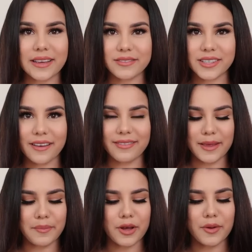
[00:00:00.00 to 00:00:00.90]
have to have
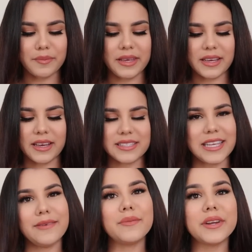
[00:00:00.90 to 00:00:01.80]
lip balm because
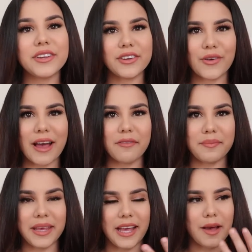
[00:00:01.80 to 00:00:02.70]
even when you don't have
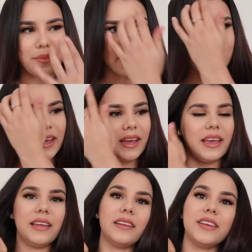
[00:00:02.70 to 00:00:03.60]
makeup
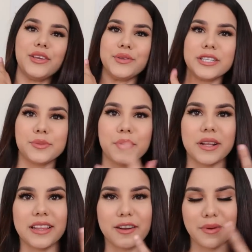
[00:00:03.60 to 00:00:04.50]
and you just put
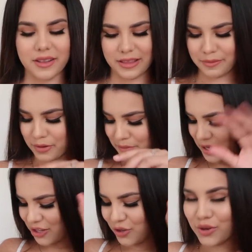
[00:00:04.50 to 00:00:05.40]
a little bit of lip balm,
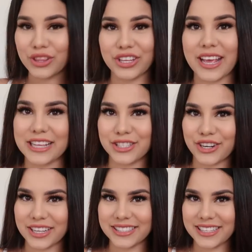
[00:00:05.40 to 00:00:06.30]
you don't look as
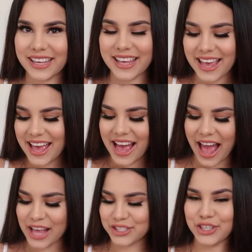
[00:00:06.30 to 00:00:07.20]
crusty
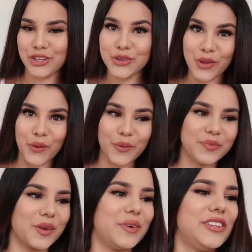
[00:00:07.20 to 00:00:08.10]
as you do
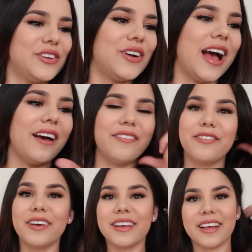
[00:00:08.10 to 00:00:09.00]
when you don't have
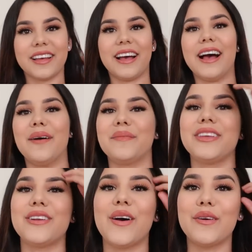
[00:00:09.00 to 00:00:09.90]

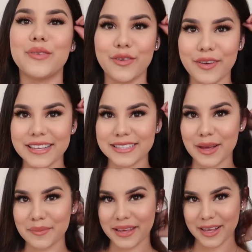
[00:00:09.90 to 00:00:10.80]
you know, a full face
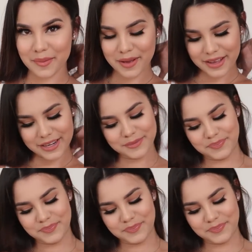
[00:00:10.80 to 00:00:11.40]
of makeup on.